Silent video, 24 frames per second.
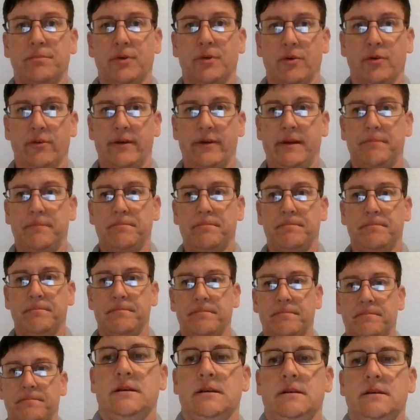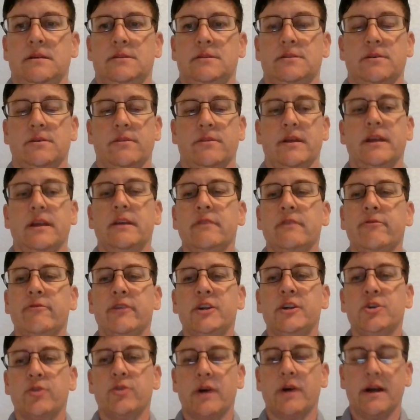program. So the
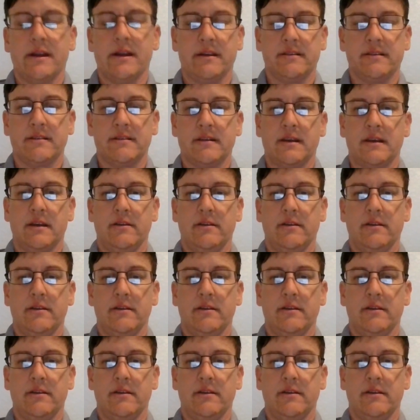individualized